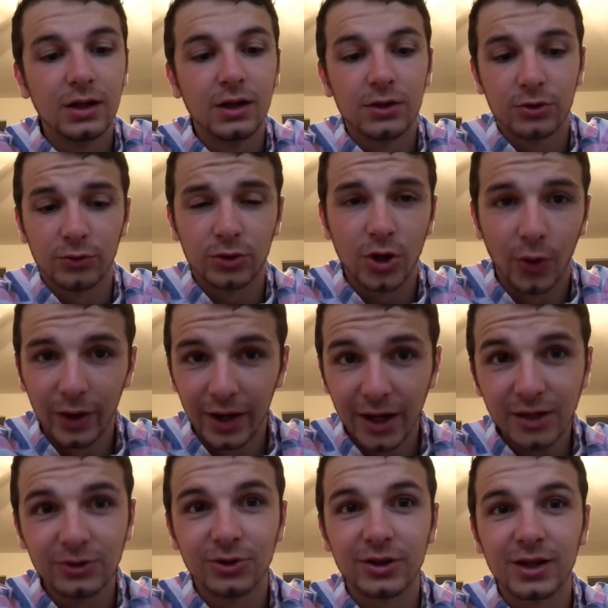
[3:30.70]
So go ahead
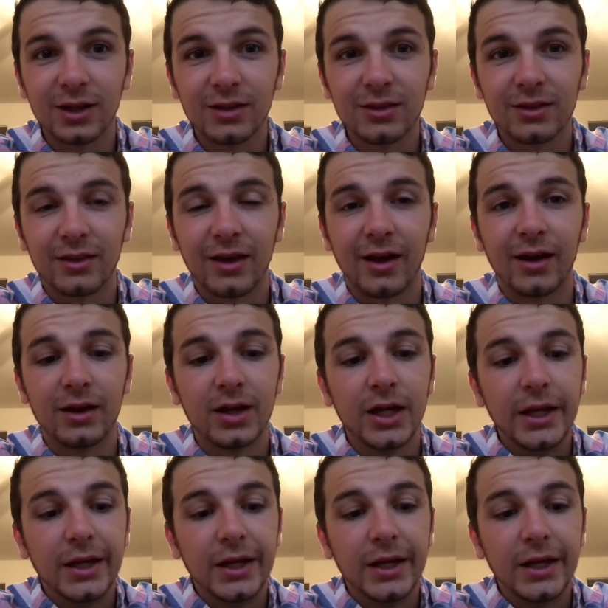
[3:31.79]
and look into that.